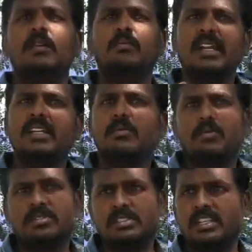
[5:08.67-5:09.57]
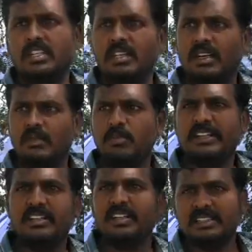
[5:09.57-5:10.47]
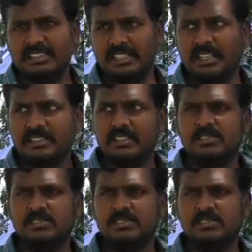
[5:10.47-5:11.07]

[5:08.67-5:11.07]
better progeny and better next generation.